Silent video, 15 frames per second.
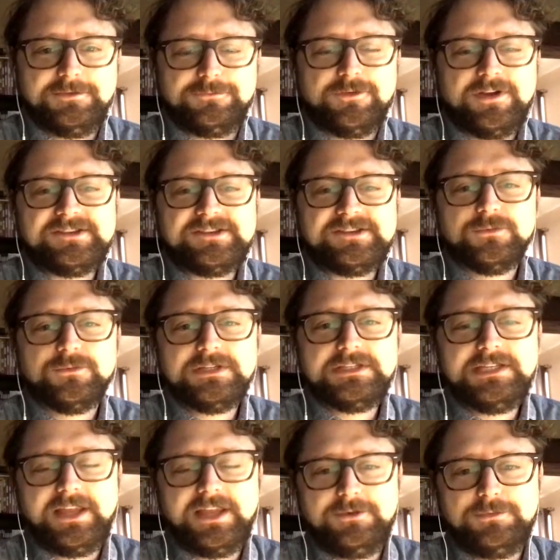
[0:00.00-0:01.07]
phrase I
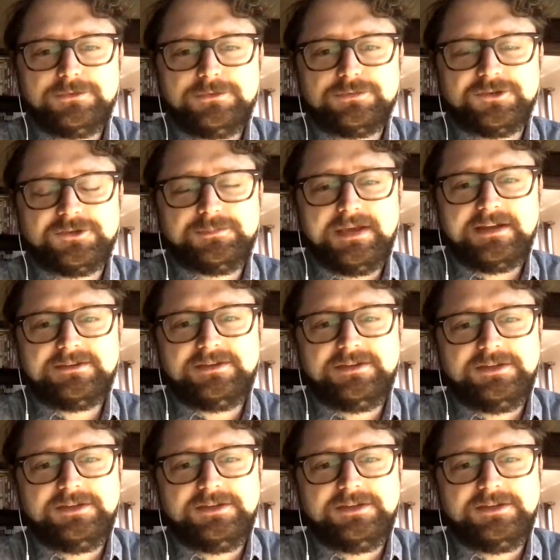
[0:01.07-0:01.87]
really like with respect